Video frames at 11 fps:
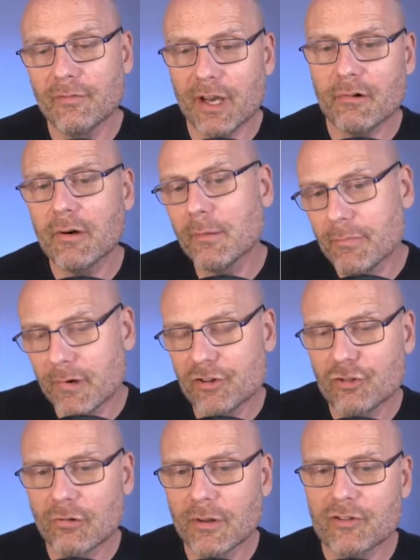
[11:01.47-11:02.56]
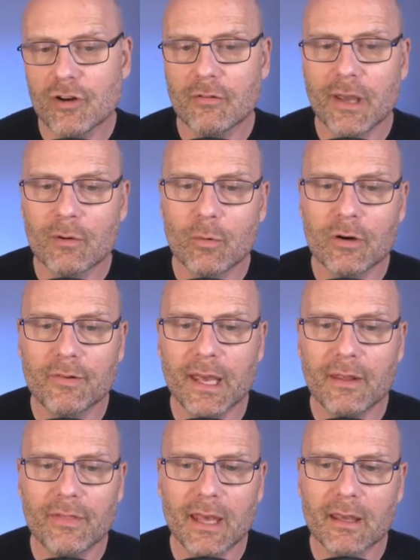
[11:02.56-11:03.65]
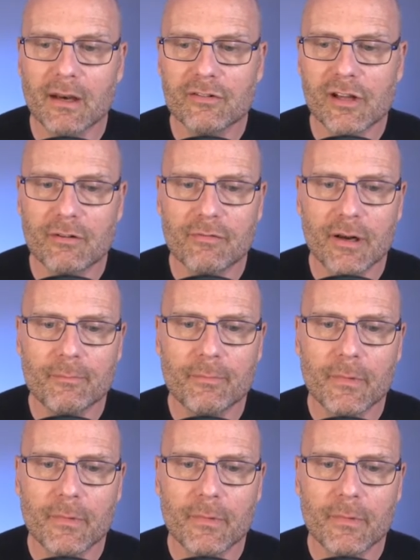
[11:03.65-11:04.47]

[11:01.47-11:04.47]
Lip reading: veteran, I'm pretty sure that Chauvin would have had that kind of stuff, right?